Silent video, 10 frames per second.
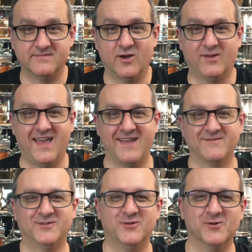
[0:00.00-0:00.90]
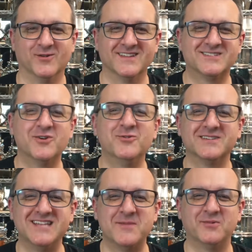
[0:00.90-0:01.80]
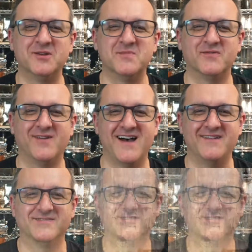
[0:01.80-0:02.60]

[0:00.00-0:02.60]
Okay, cool. Let's go to example number 5.